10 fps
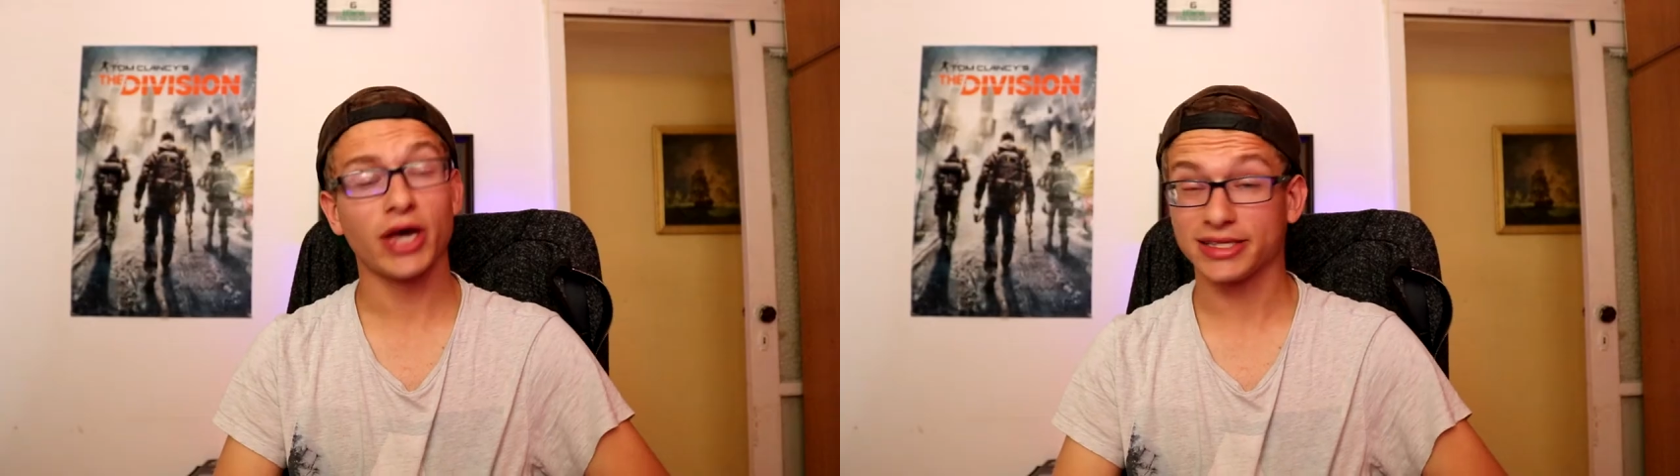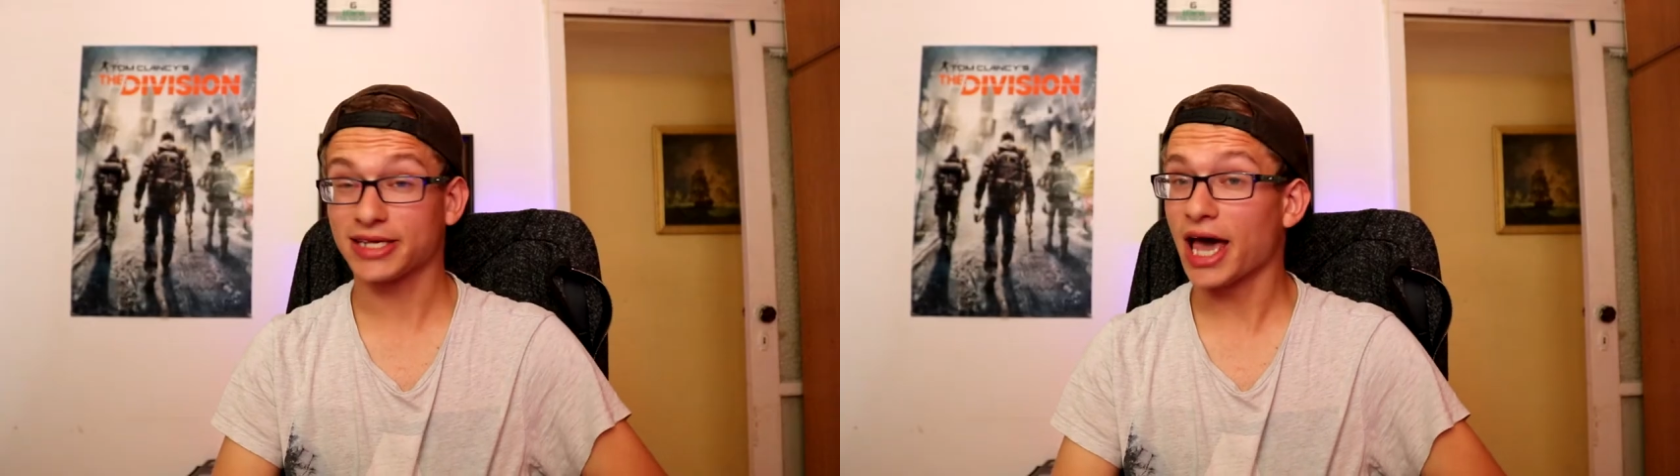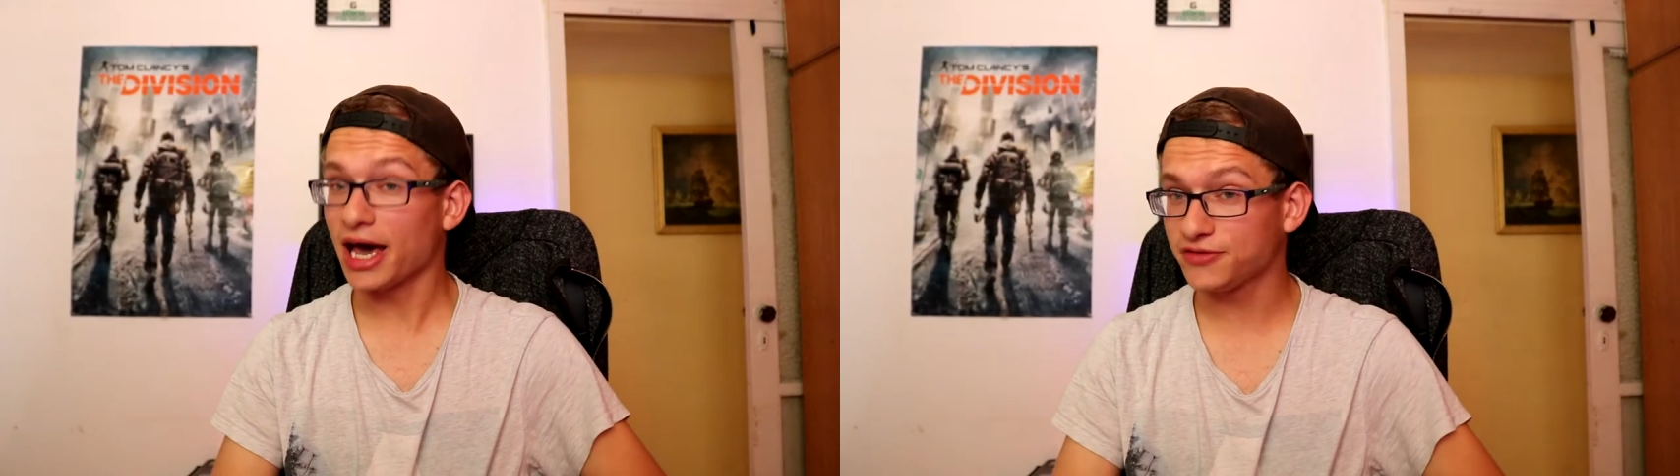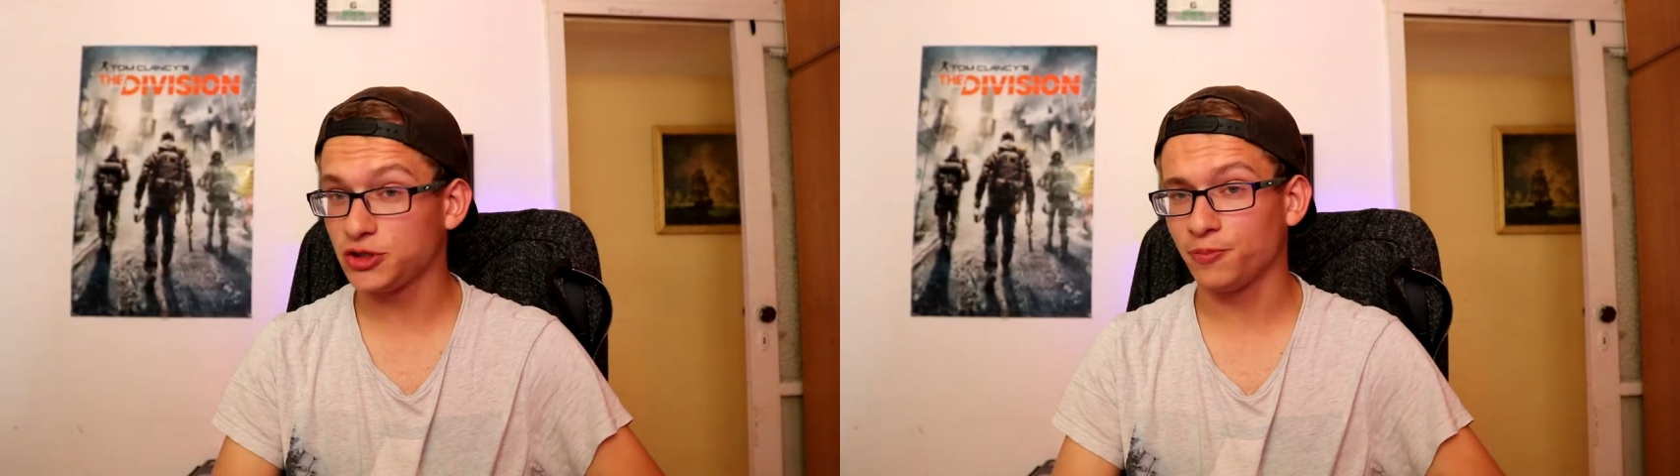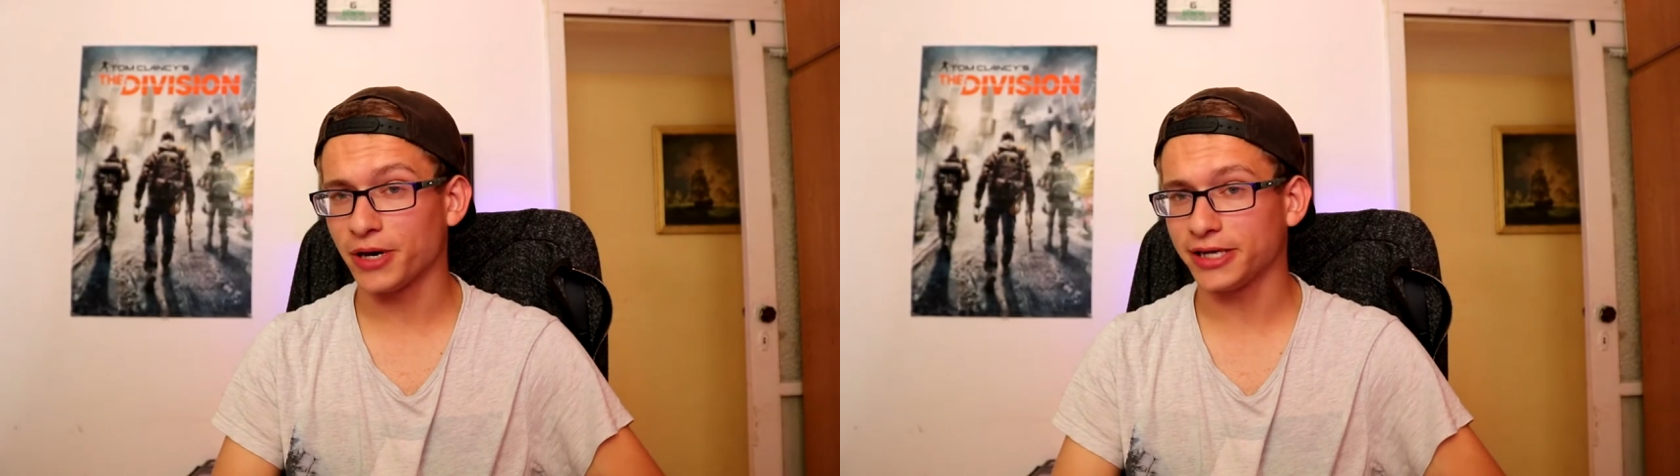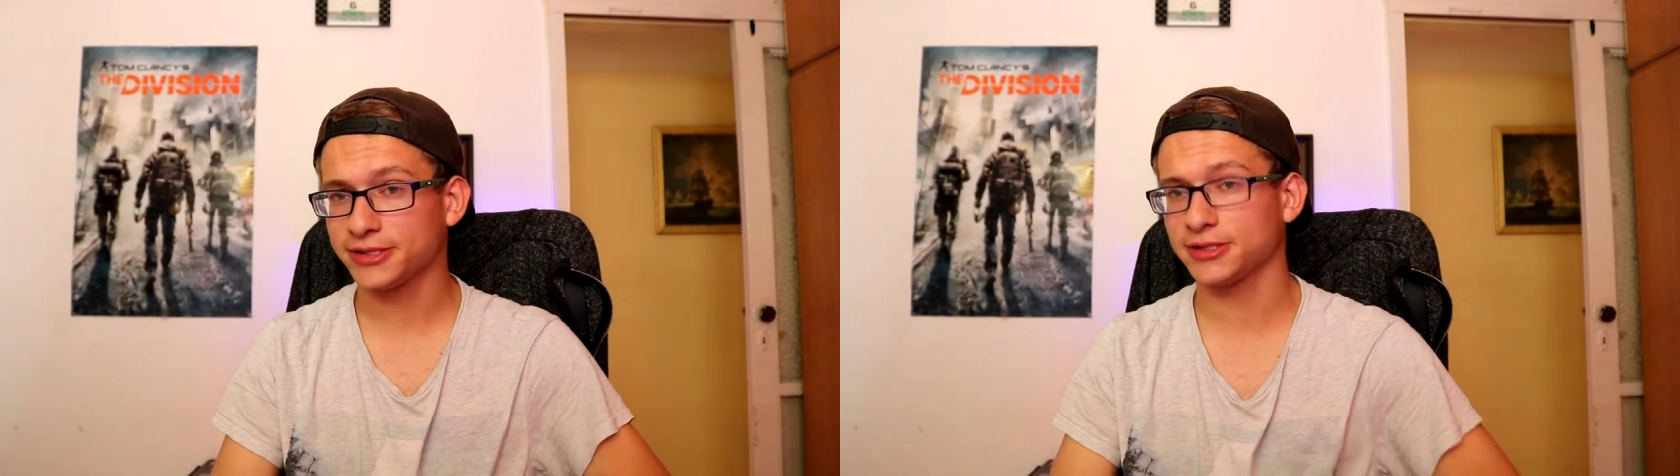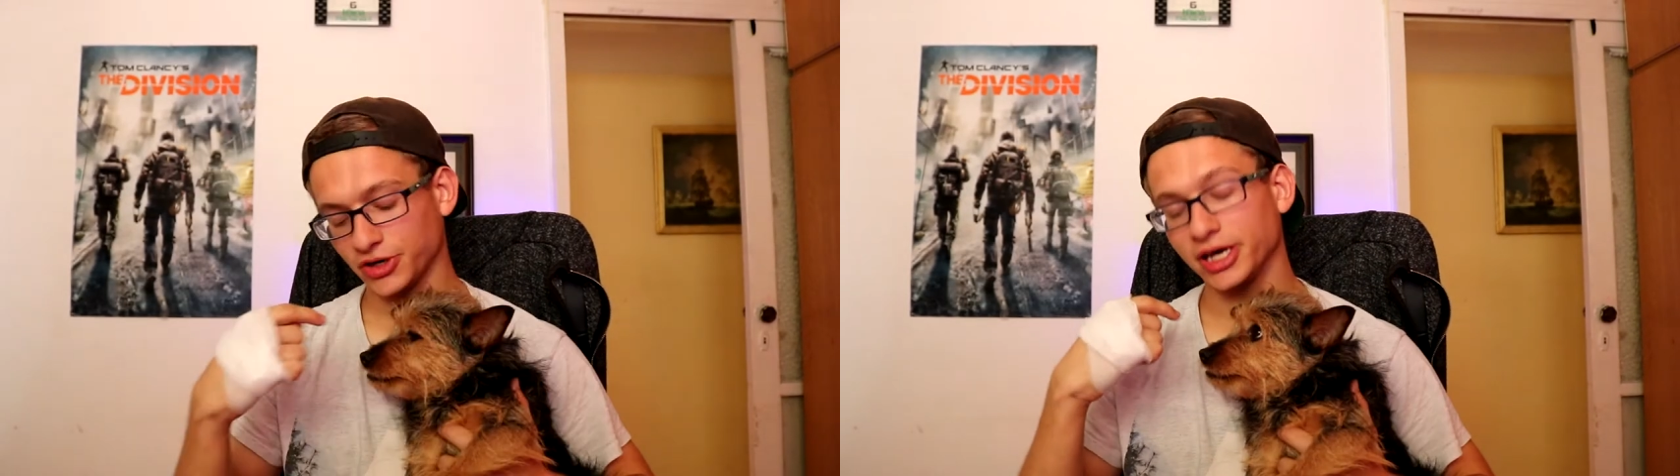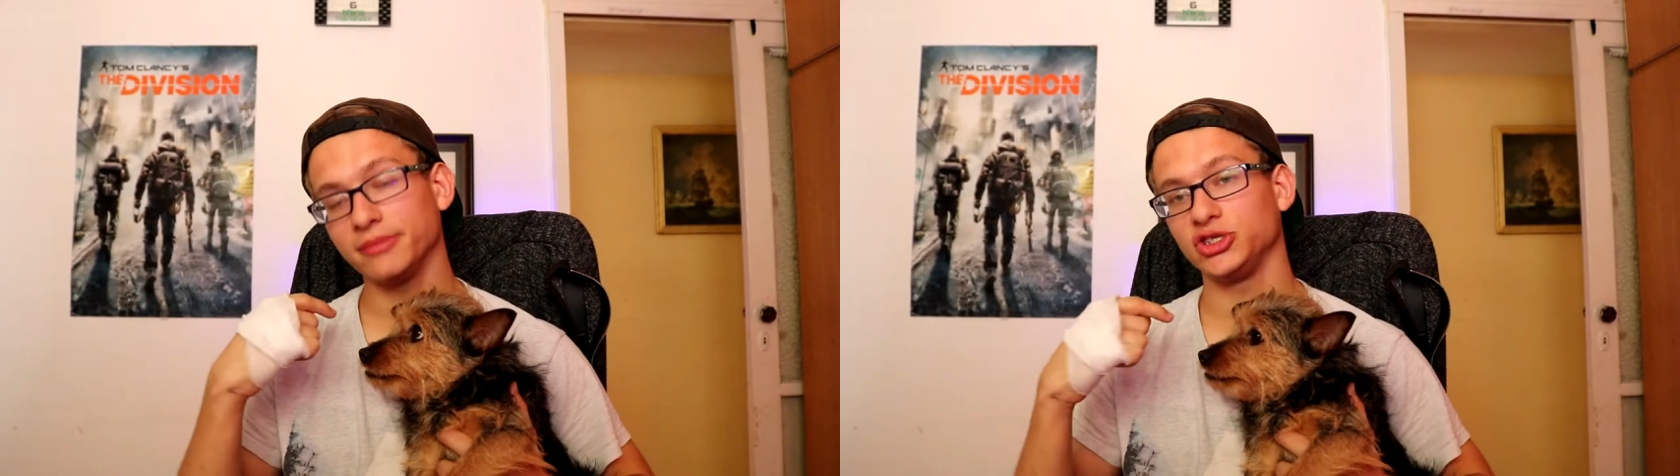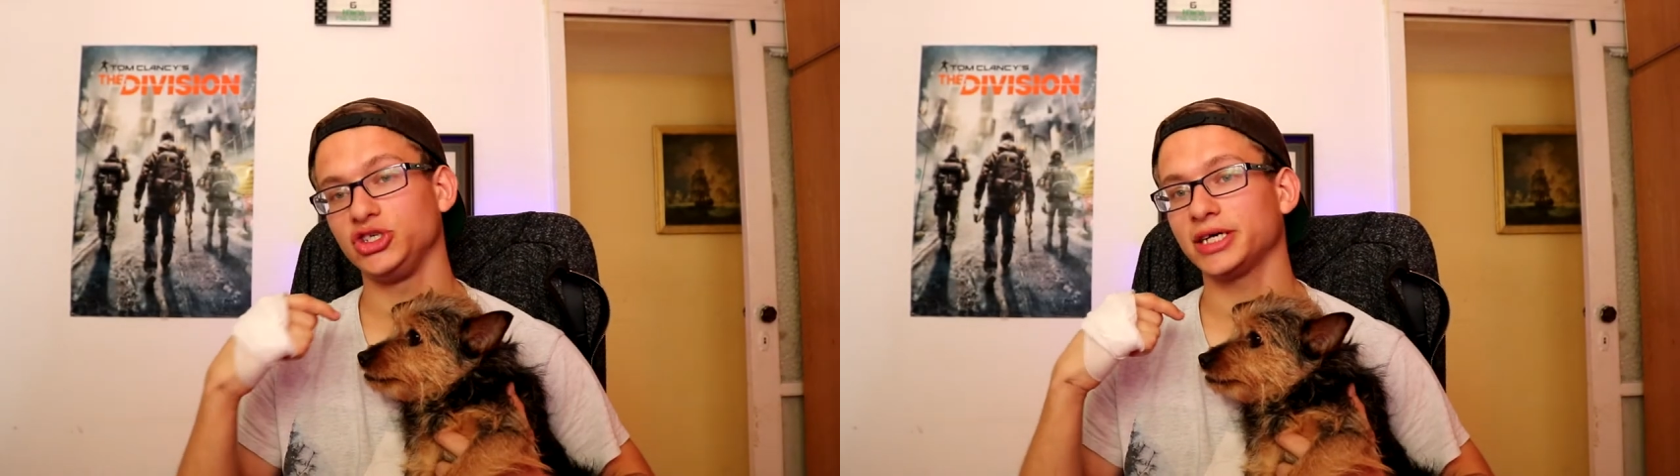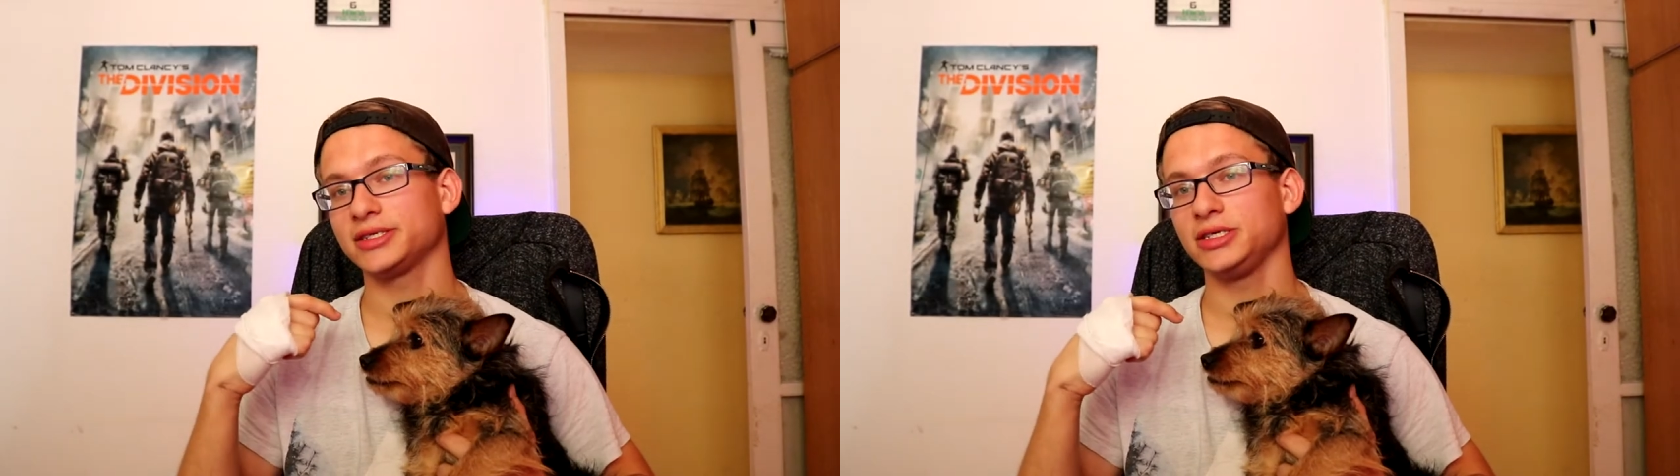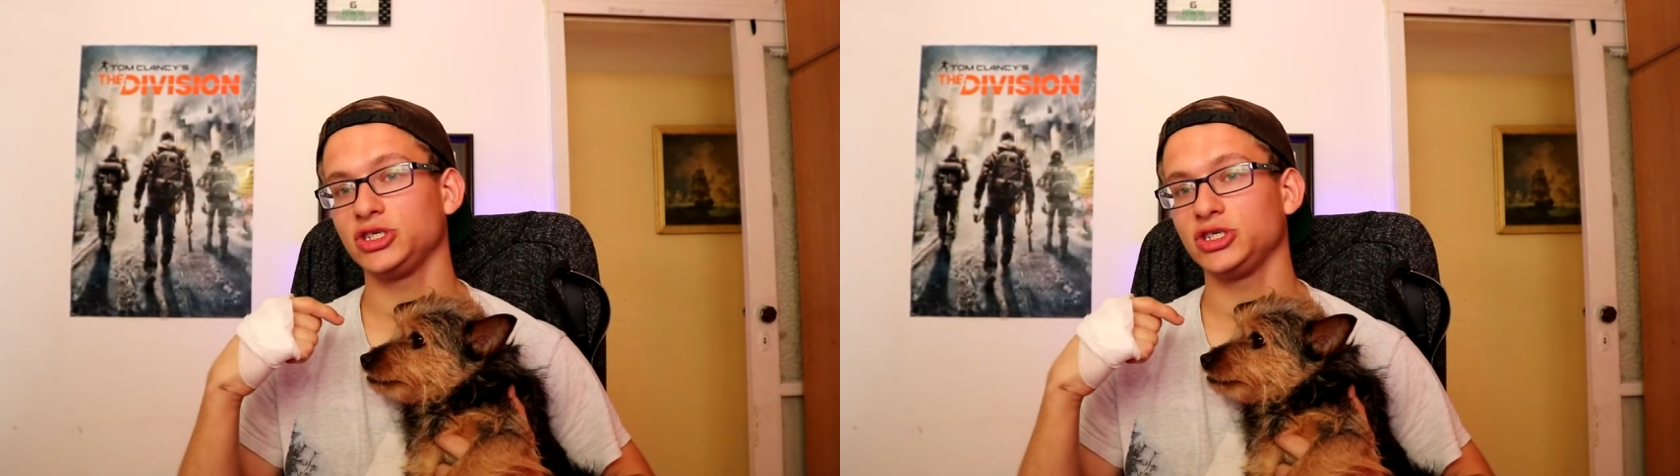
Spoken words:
yes, I have two pets. Her name is Jessie.